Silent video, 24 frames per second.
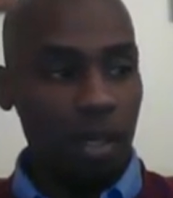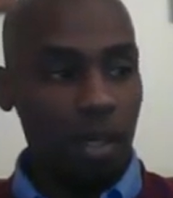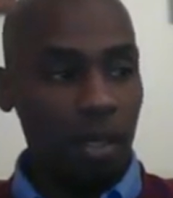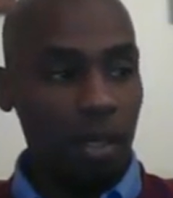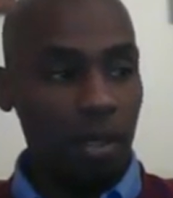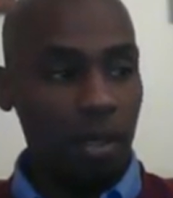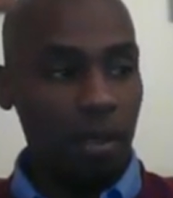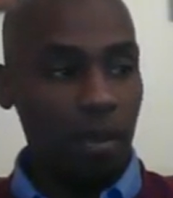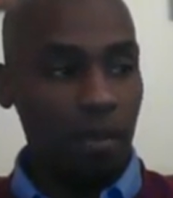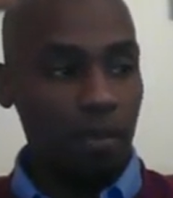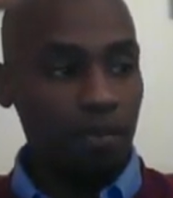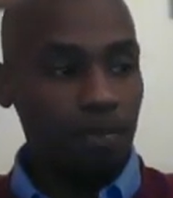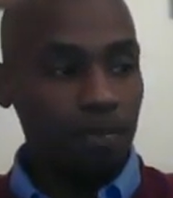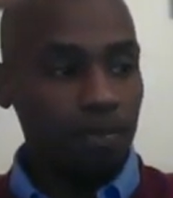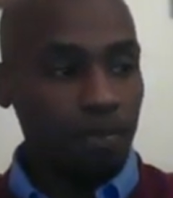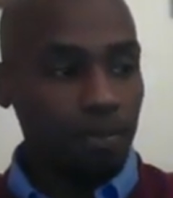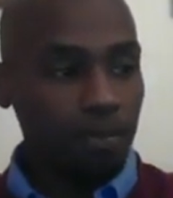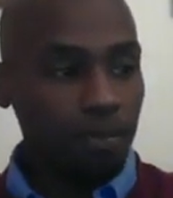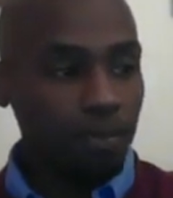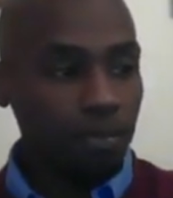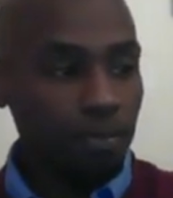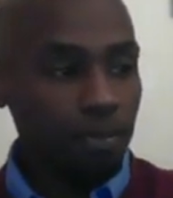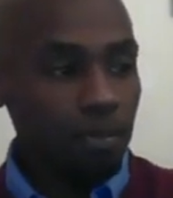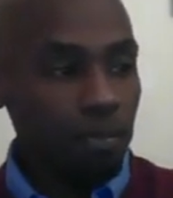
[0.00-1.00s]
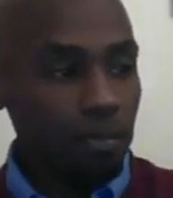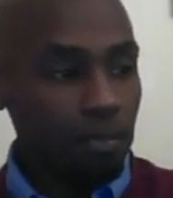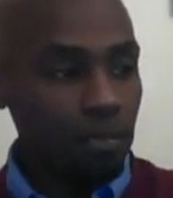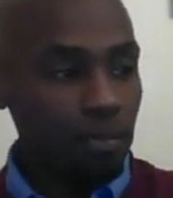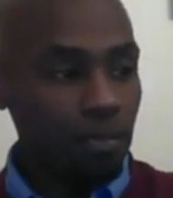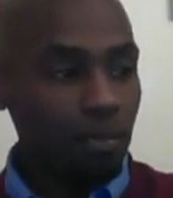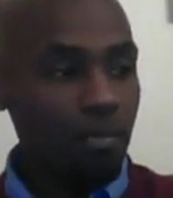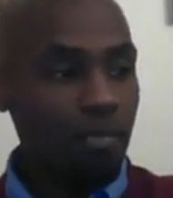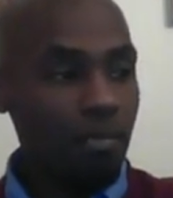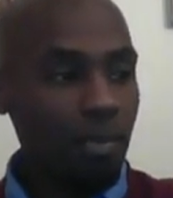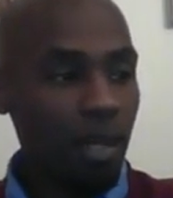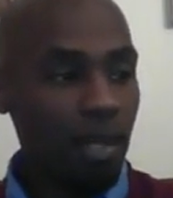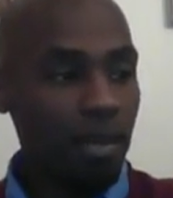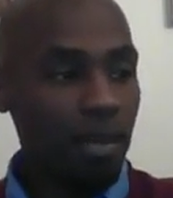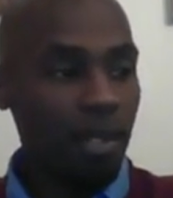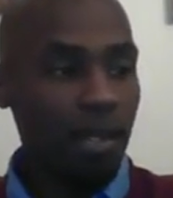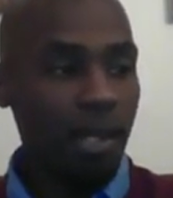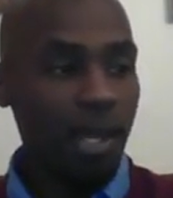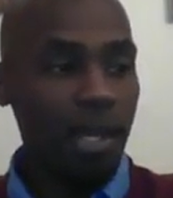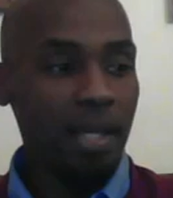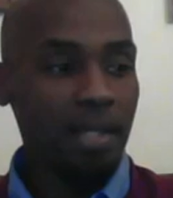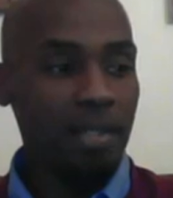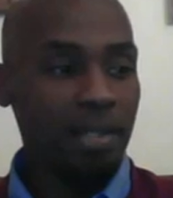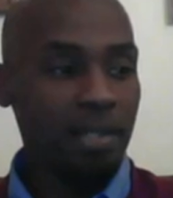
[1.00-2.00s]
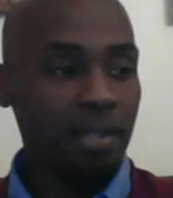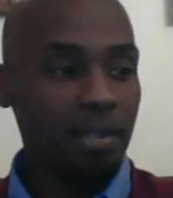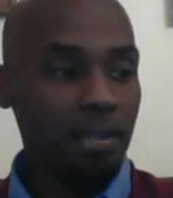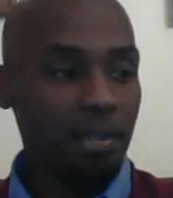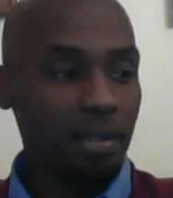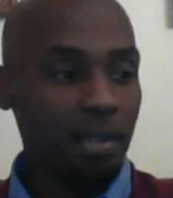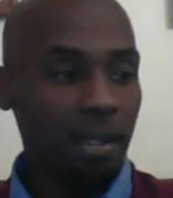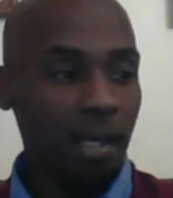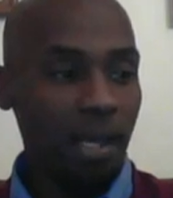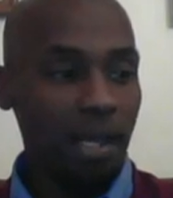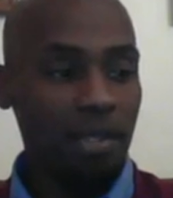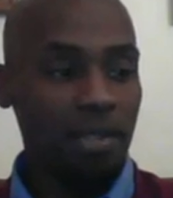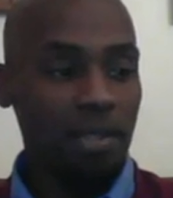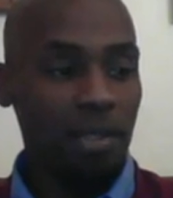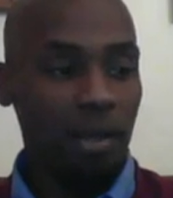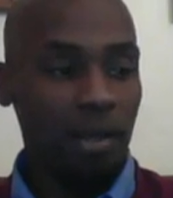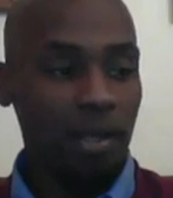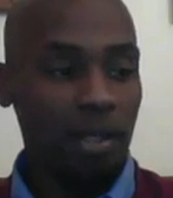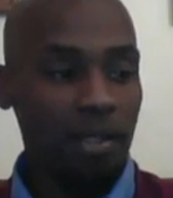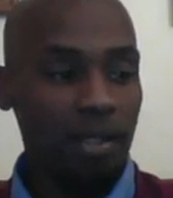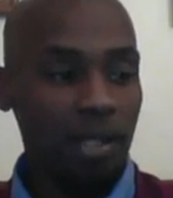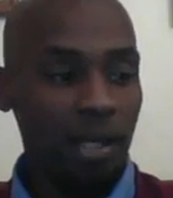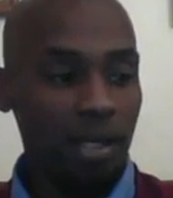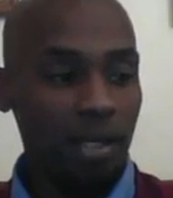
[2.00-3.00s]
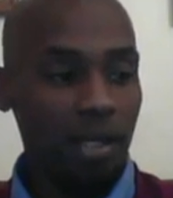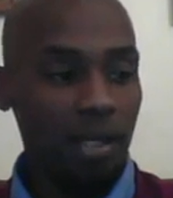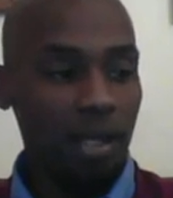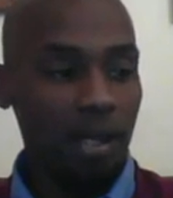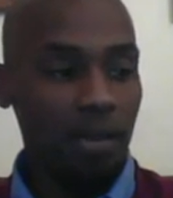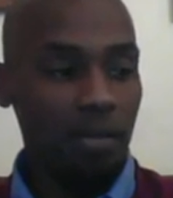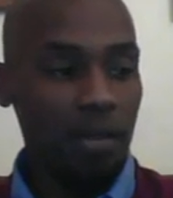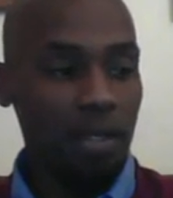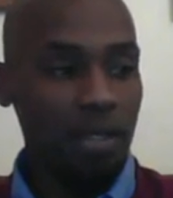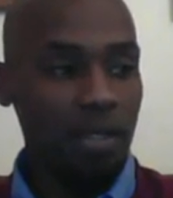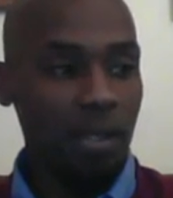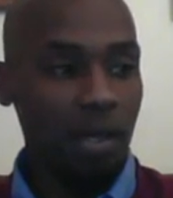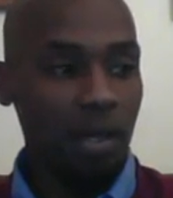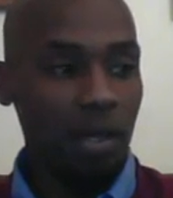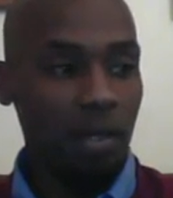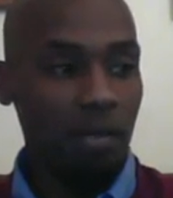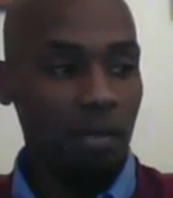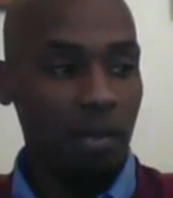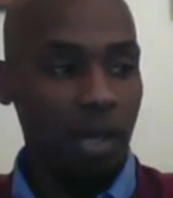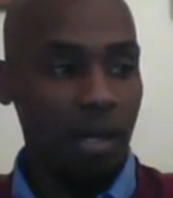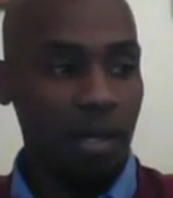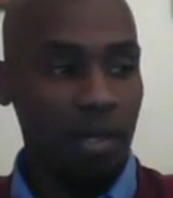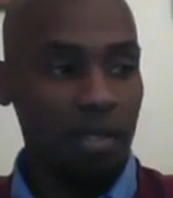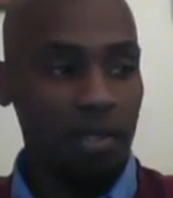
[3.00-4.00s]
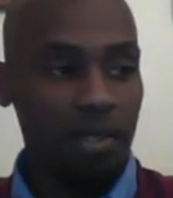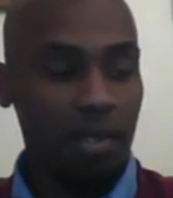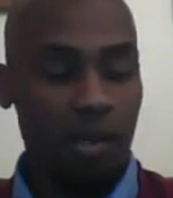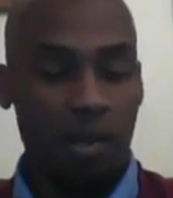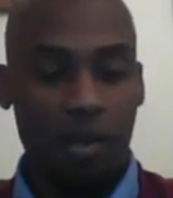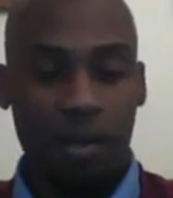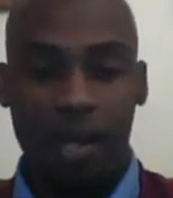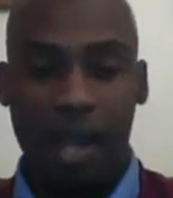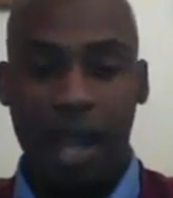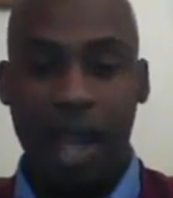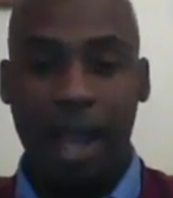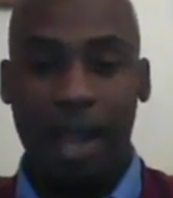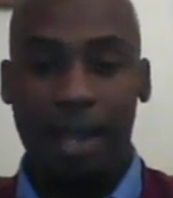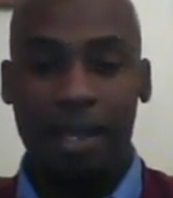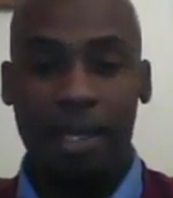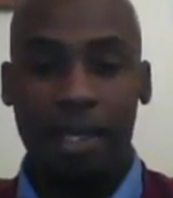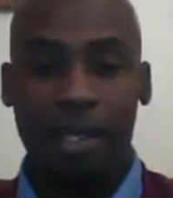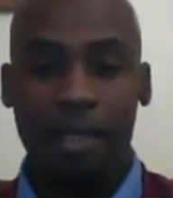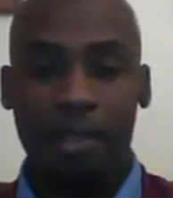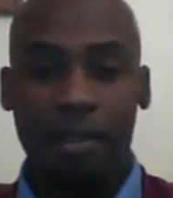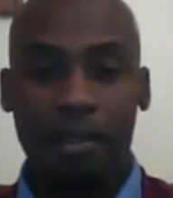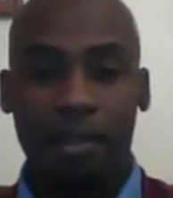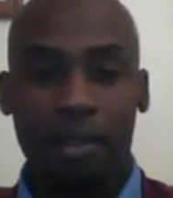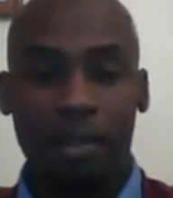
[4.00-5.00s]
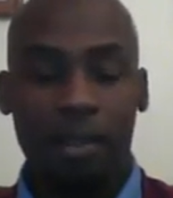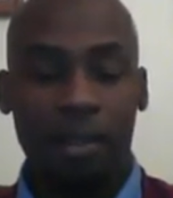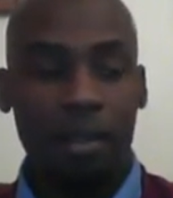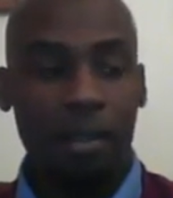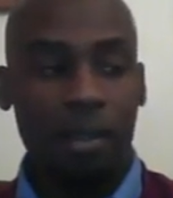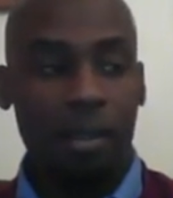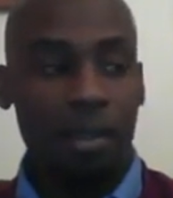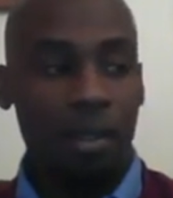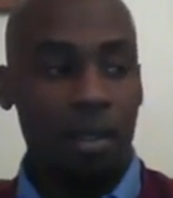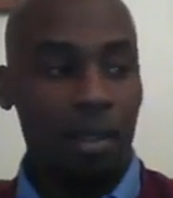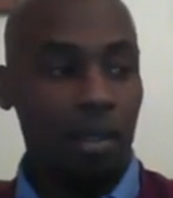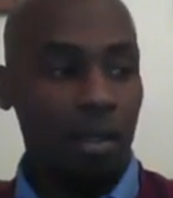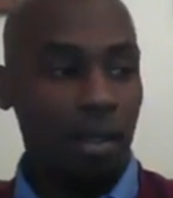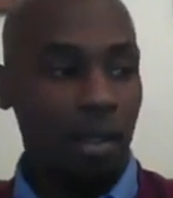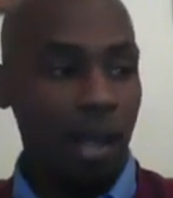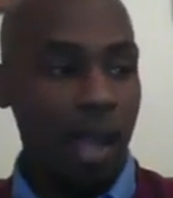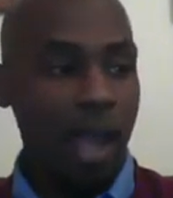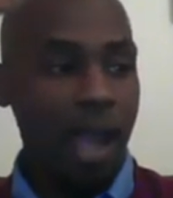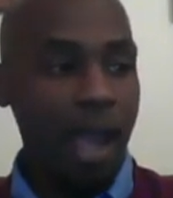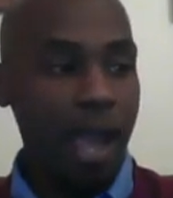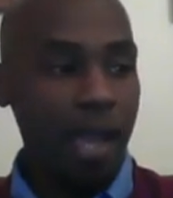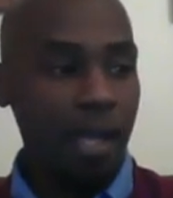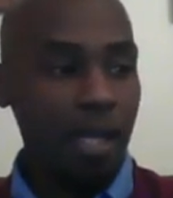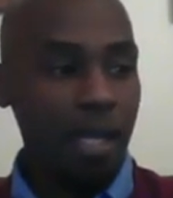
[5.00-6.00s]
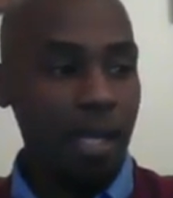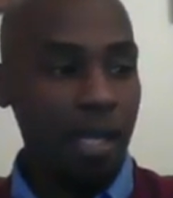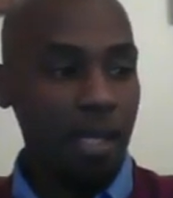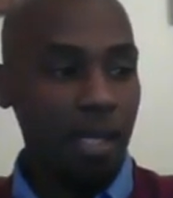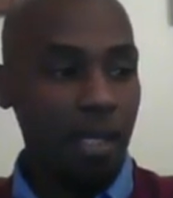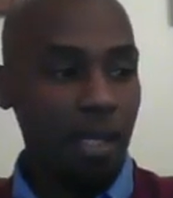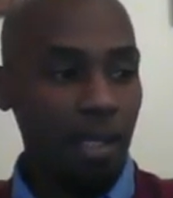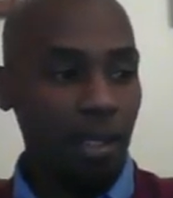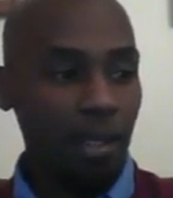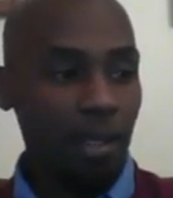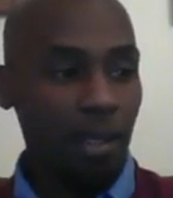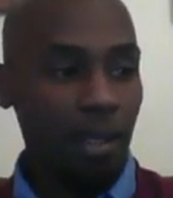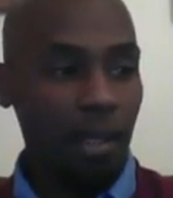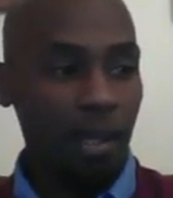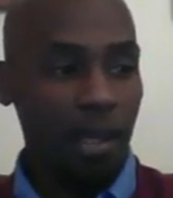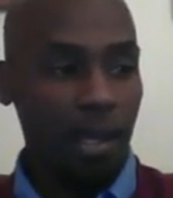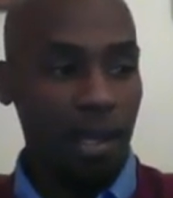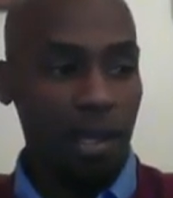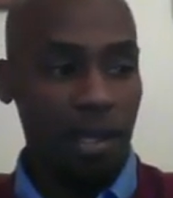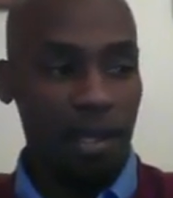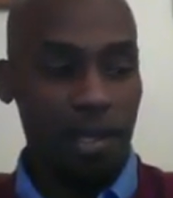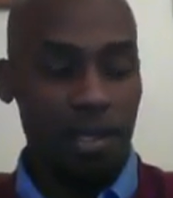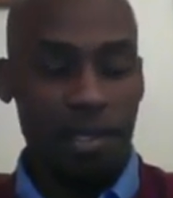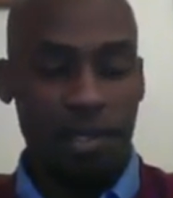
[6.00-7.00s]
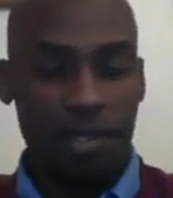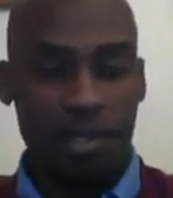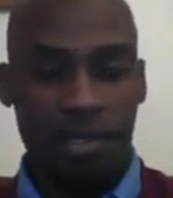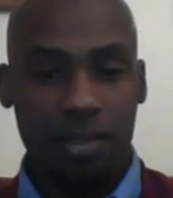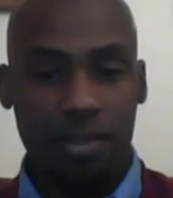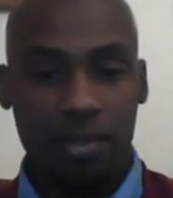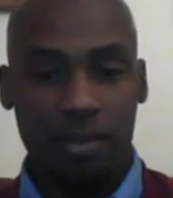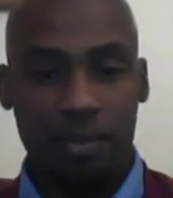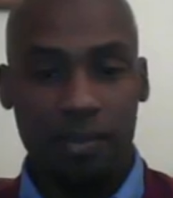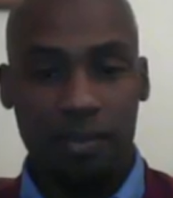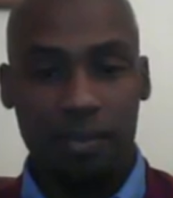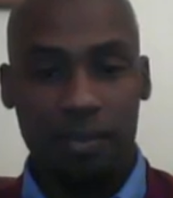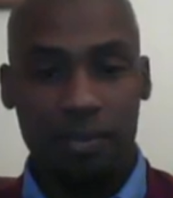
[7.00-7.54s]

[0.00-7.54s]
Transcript: The next gang stalking technique I want to talk about is called hacking. Hacking is